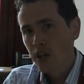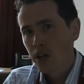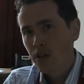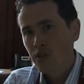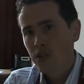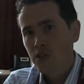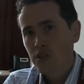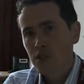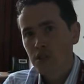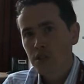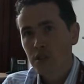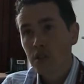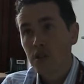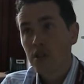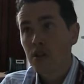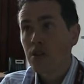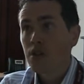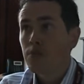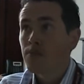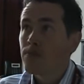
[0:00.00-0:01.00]
is
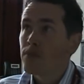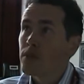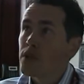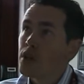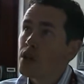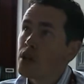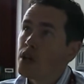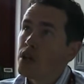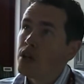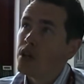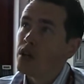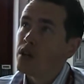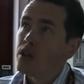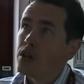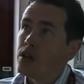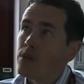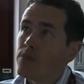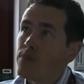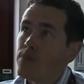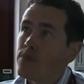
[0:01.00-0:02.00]
a
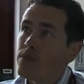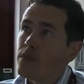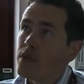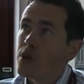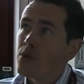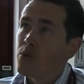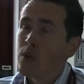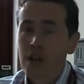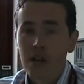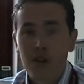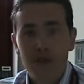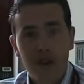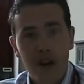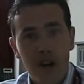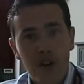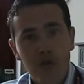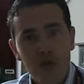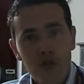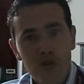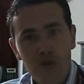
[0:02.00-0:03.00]
way of
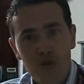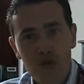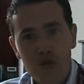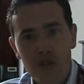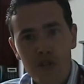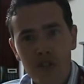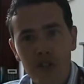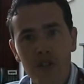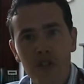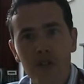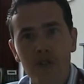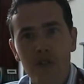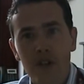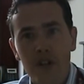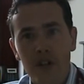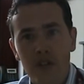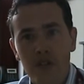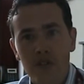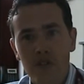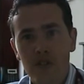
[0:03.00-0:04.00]
outsourcing your
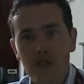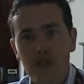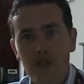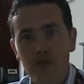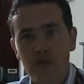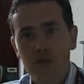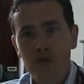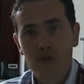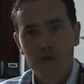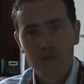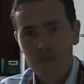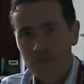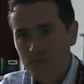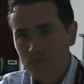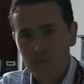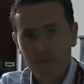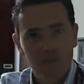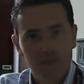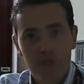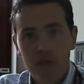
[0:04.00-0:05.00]
IT to
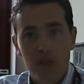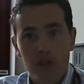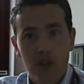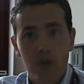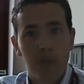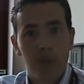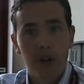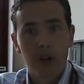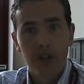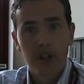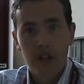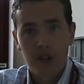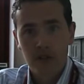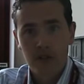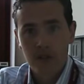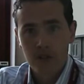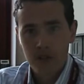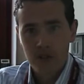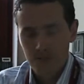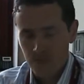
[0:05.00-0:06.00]
somebody
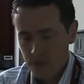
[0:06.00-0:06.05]
else,